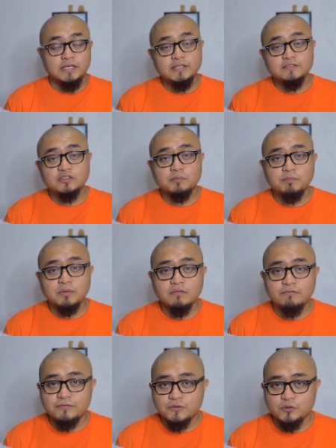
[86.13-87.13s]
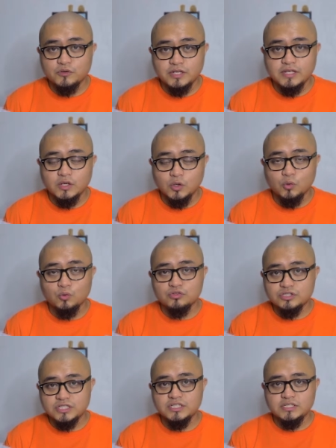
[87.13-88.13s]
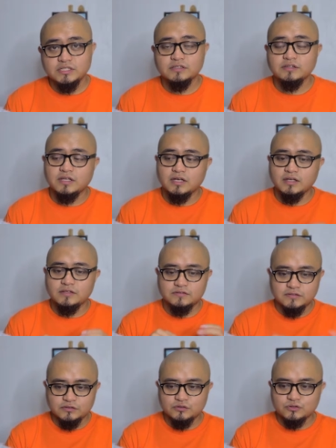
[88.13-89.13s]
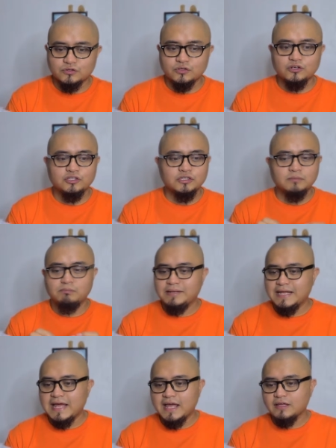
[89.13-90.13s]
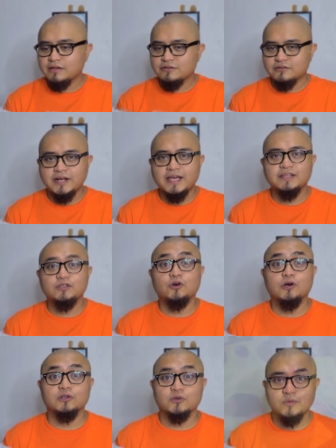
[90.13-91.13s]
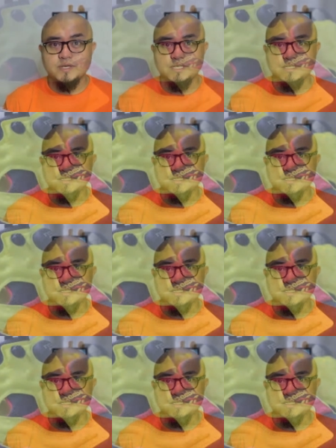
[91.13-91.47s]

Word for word: Instapump Fury OG, the Citron Black Red colorway.